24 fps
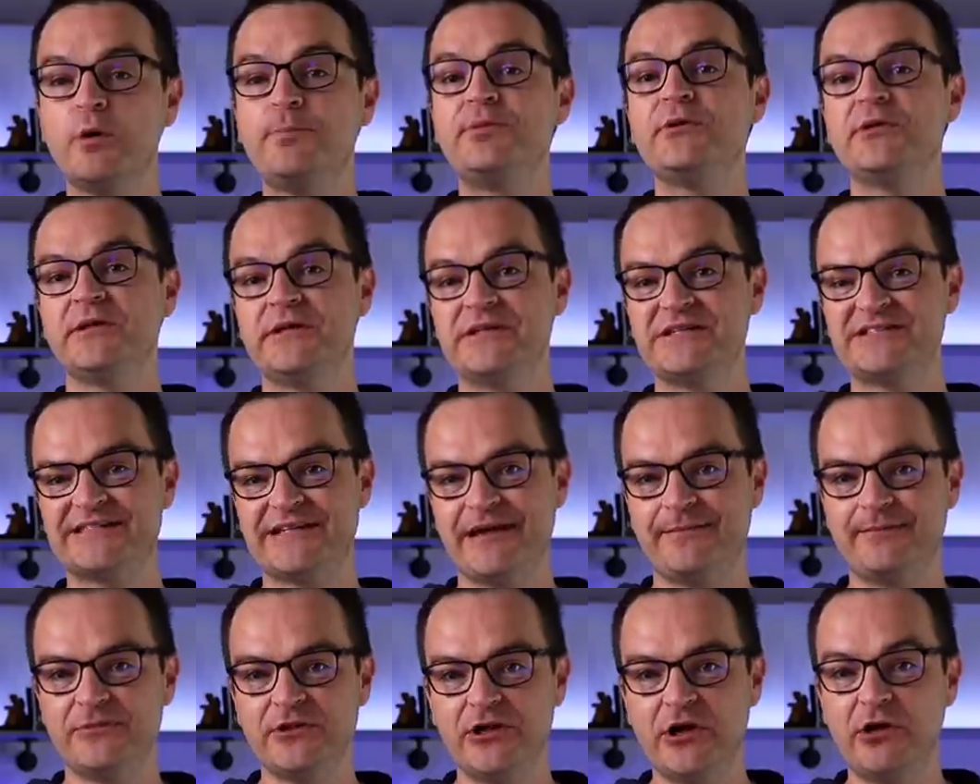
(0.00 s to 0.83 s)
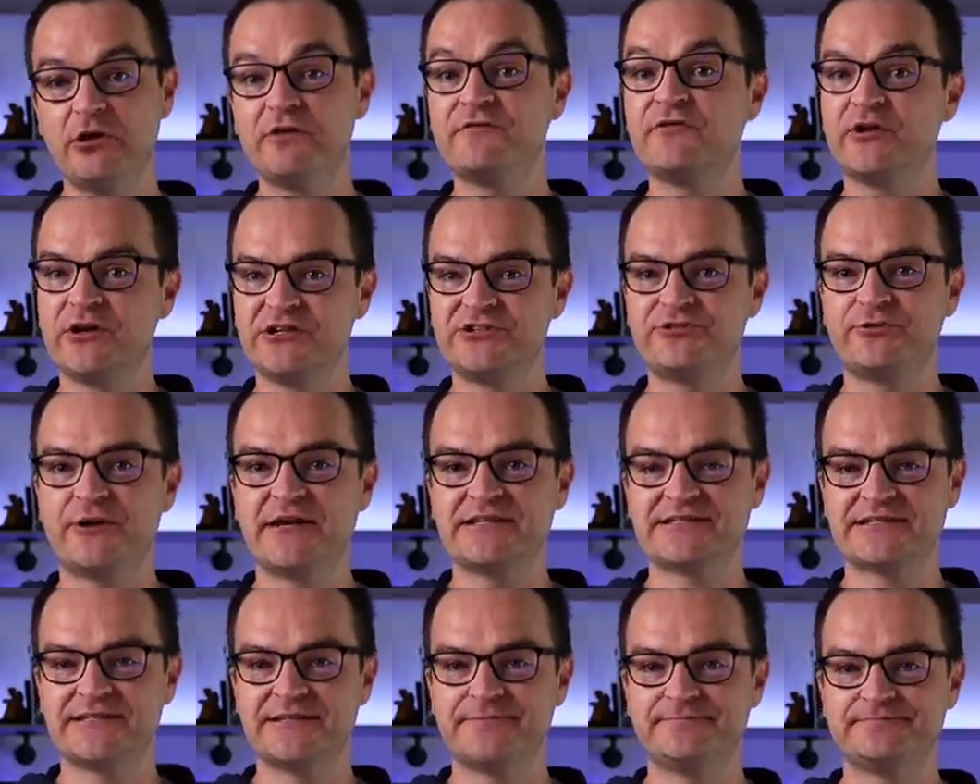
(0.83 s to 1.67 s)
We'll put links down below if you're
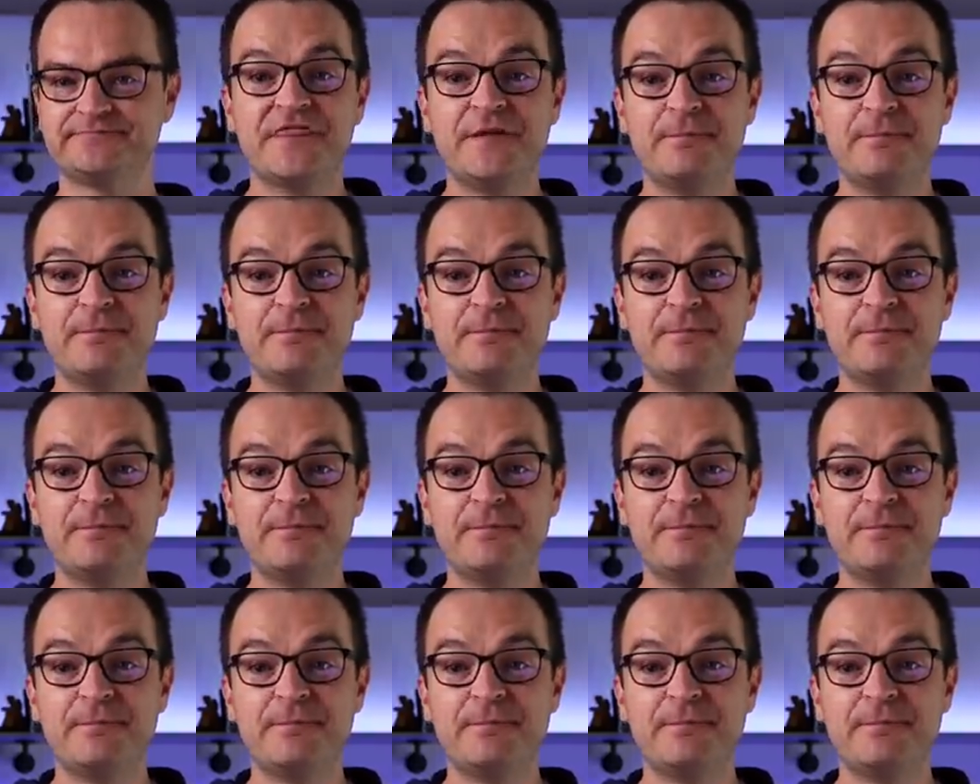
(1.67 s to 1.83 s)
interested.